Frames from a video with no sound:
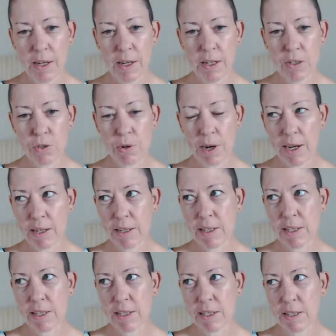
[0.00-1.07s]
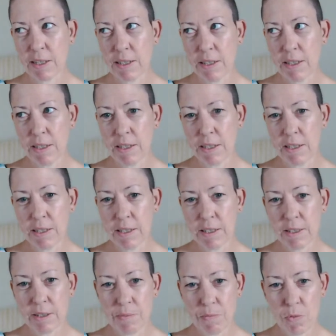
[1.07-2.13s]
attract
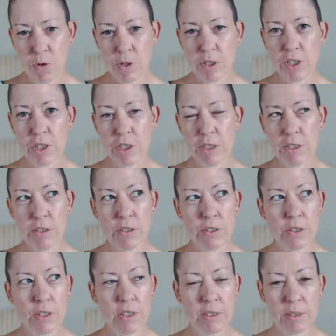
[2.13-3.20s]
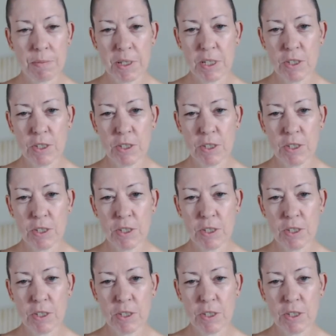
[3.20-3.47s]
some watchers and some